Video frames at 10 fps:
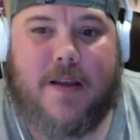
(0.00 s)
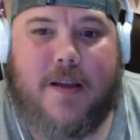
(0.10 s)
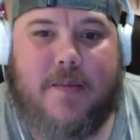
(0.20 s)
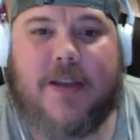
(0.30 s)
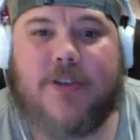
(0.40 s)

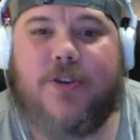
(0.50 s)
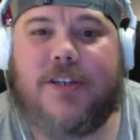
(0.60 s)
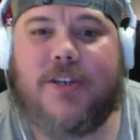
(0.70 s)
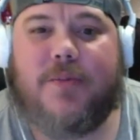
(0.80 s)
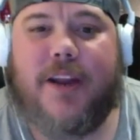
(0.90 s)
because you
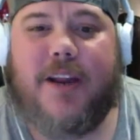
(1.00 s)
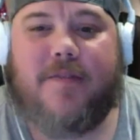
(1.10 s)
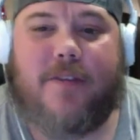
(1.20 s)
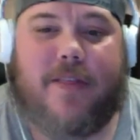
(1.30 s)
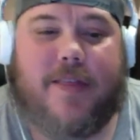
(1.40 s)
get so many
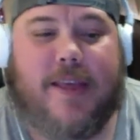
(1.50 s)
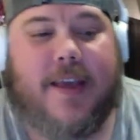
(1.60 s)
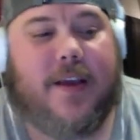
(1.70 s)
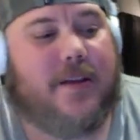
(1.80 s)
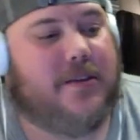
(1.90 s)
different
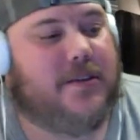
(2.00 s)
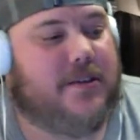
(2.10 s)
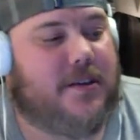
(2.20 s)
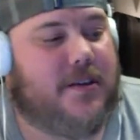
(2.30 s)
things.